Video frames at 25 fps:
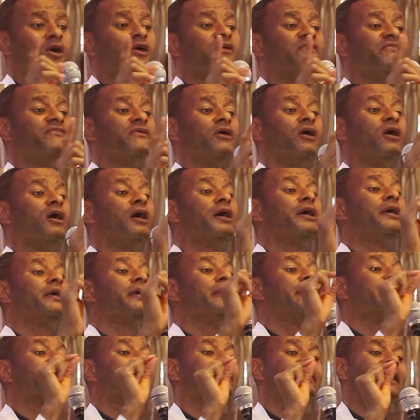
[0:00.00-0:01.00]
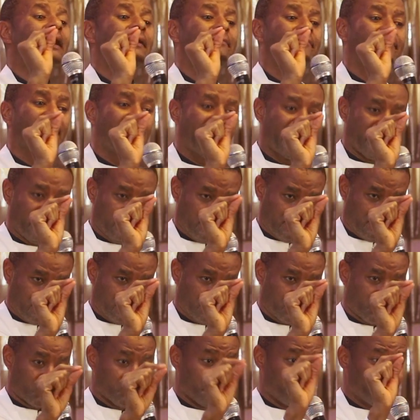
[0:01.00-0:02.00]
for a rabbi
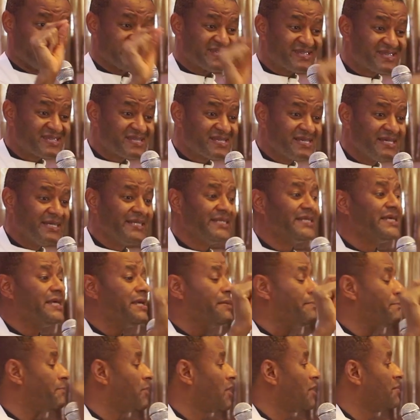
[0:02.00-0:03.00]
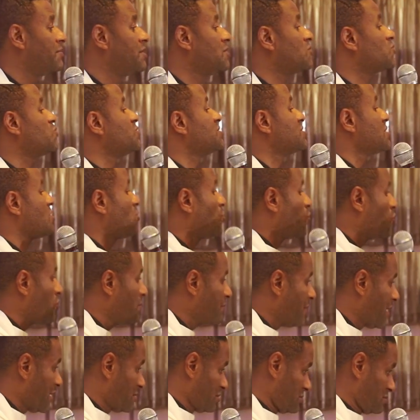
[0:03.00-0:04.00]
to be seen in public with a
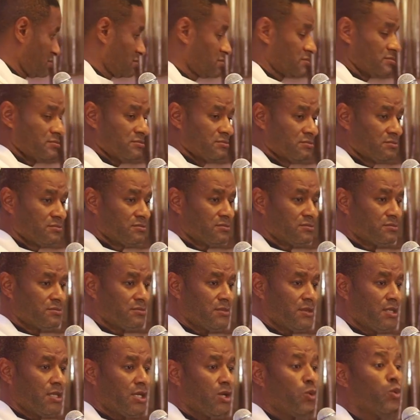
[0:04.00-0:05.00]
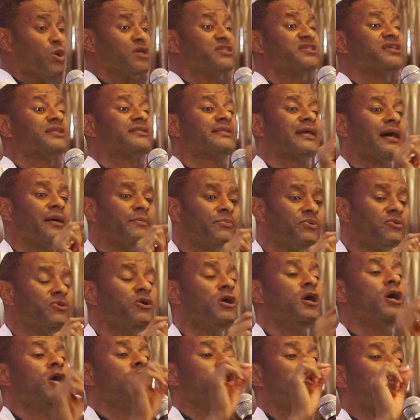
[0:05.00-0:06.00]
woman. It was a taboo.
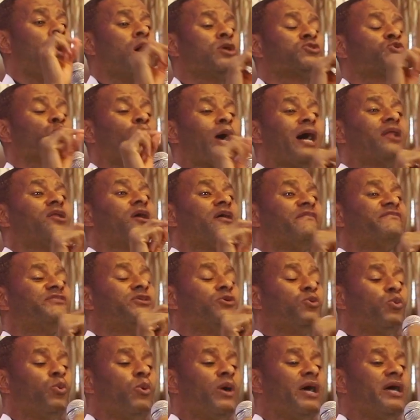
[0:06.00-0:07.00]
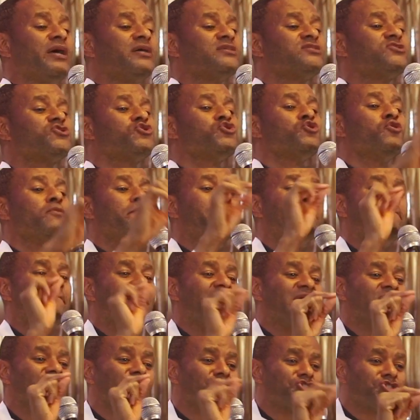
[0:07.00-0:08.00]
It was one of the ways you
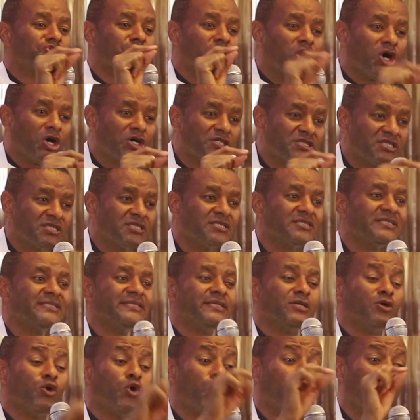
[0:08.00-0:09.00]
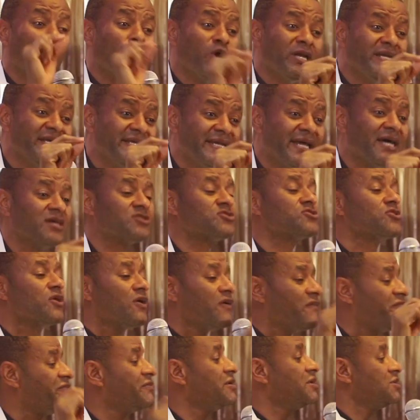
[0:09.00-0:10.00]
measured the holiness
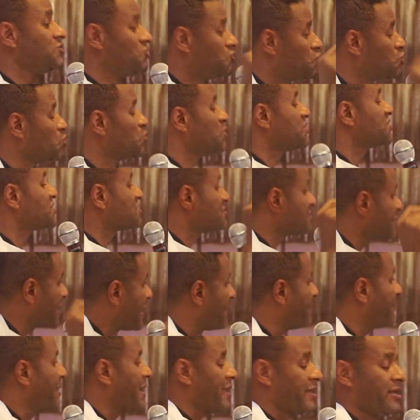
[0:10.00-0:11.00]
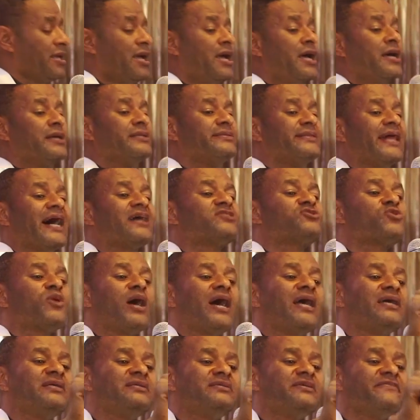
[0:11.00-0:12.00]
of a Jewish rabbi. That's
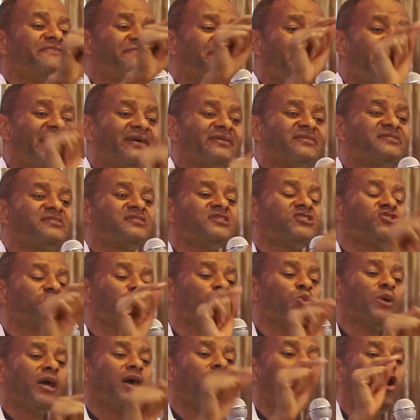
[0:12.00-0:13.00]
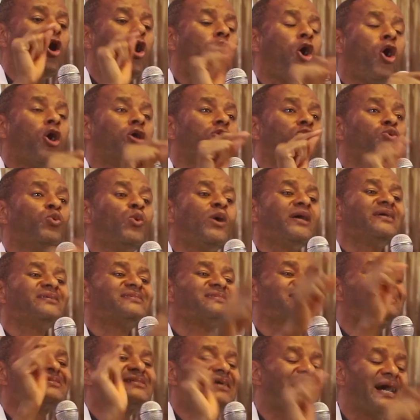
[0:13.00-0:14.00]
why the Pharisees were
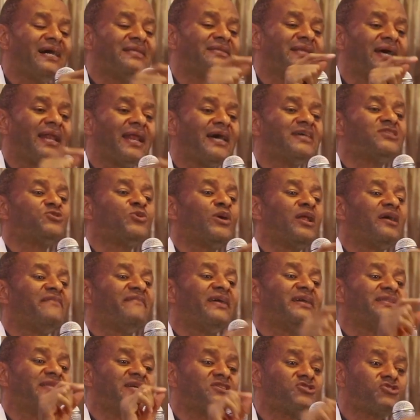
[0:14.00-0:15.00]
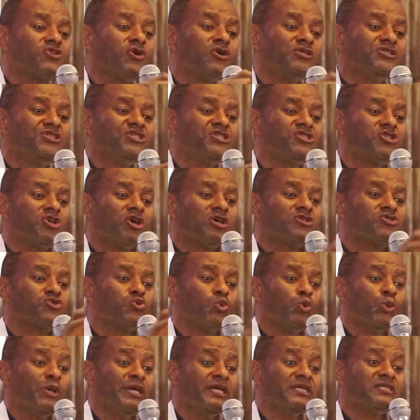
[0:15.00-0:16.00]
always scandalized whenever they saw Jesus
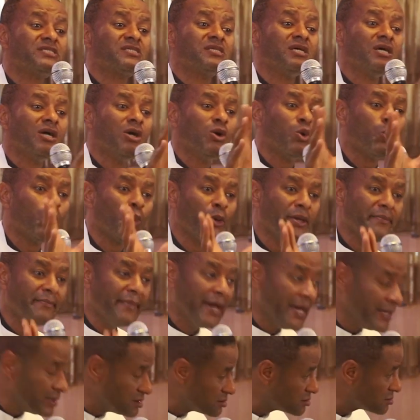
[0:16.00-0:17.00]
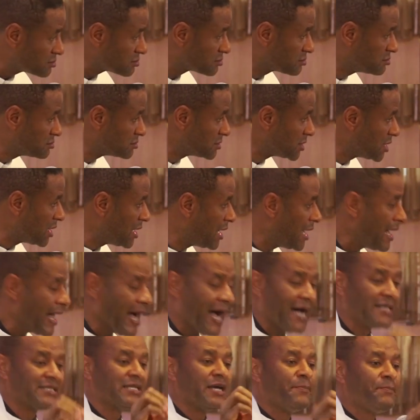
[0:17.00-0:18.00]
with women.
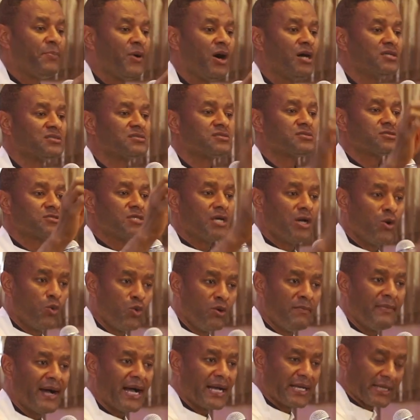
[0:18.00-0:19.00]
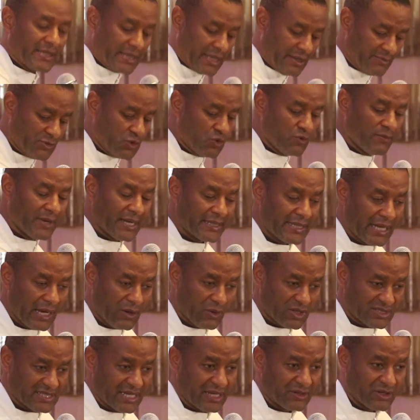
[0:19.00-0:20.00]
At the point, a woman came, the woman that
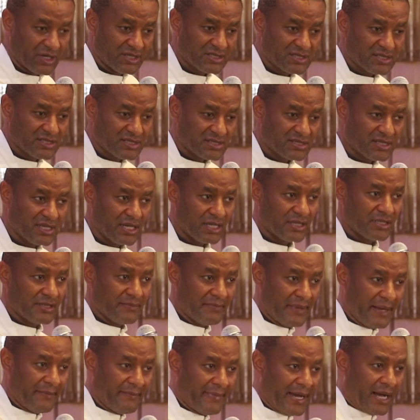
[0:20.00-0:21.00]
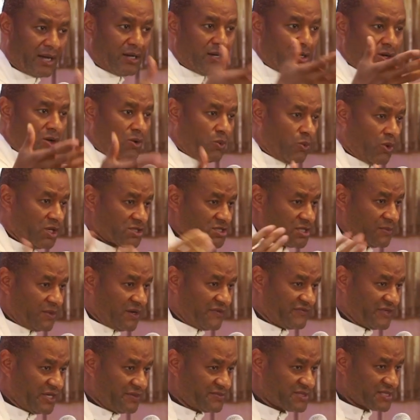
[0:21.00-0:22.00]
was anointing his leg. Remember what some
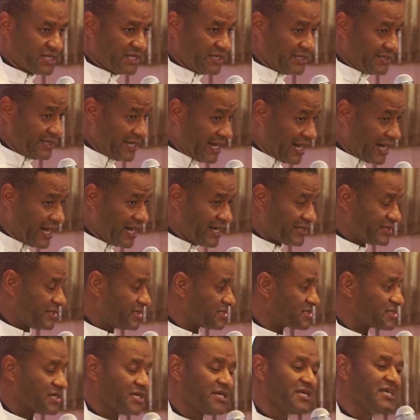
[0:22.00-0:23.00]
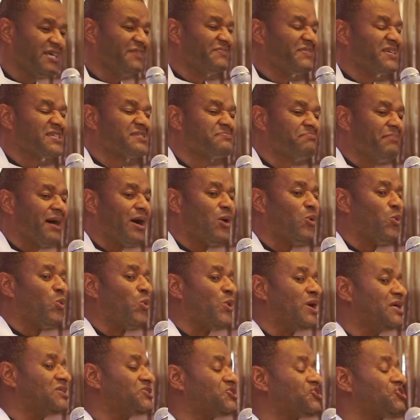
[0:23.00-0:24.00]
of them say in their heart? They say, if this man
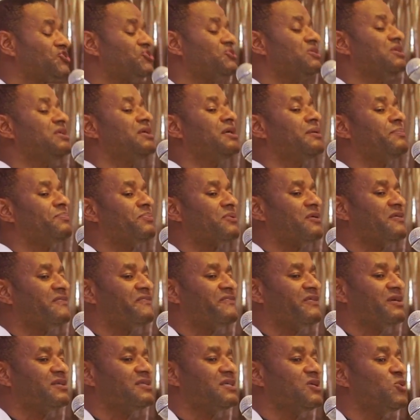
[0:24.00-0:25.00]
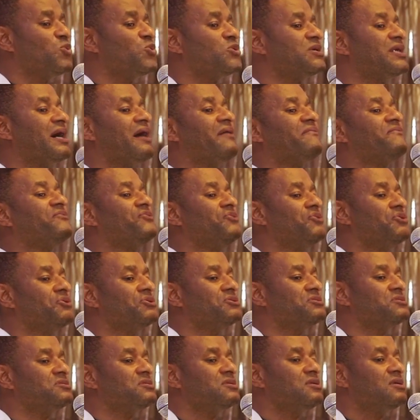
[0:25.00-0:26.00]
were truly a prophet, he would have
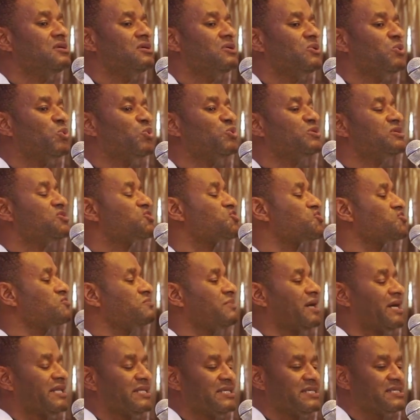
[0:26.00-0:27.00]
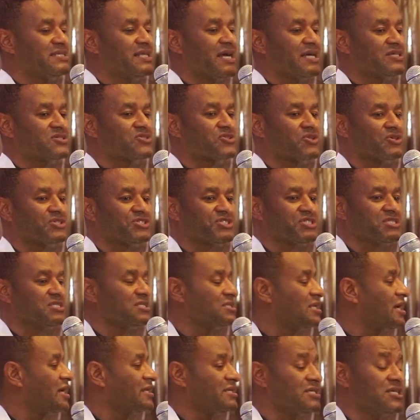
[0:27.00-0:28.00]
known who this woman is that's
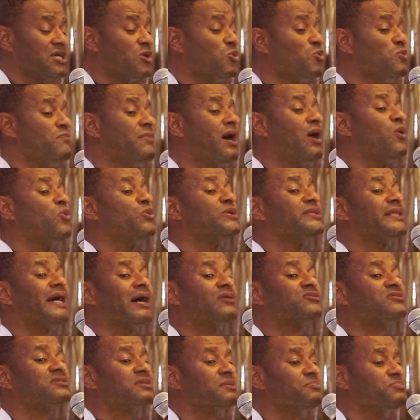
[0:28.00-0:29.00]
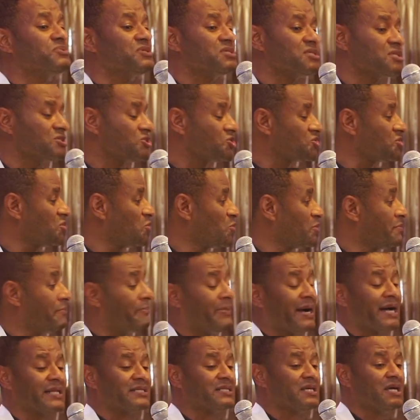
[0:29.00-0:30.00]
touching her. A woman without reputation, with
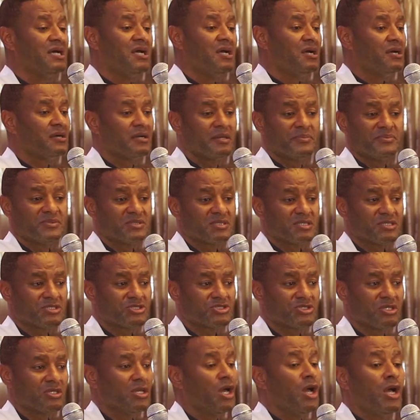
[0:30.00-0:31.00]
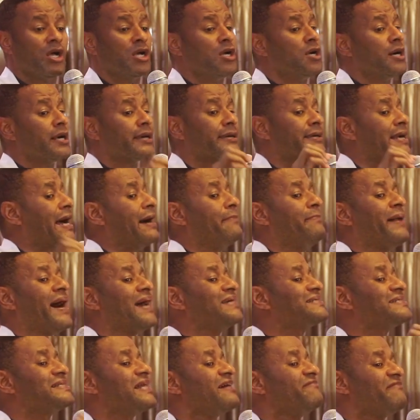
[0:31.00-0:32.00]
bad reputation.
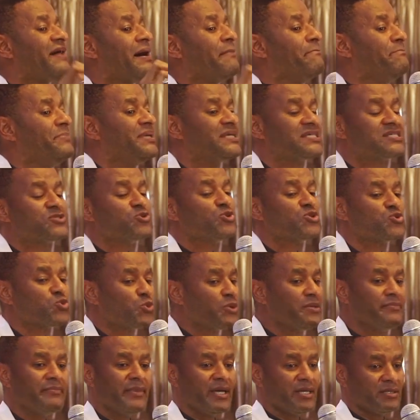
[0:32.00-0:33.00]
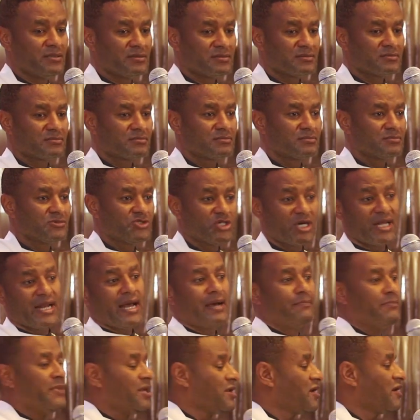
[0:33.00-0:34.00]
Rabbis never mixed with women. Just
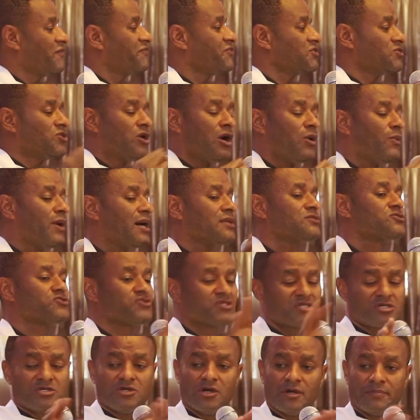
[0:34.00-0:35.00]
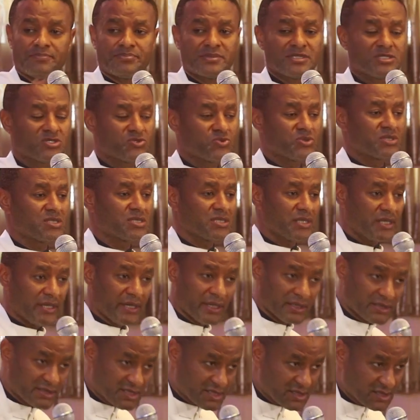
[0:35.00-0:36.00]
like many of you don't want to see your priest with
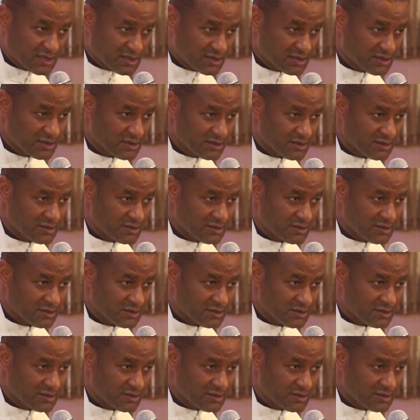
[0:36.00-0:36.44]
girls.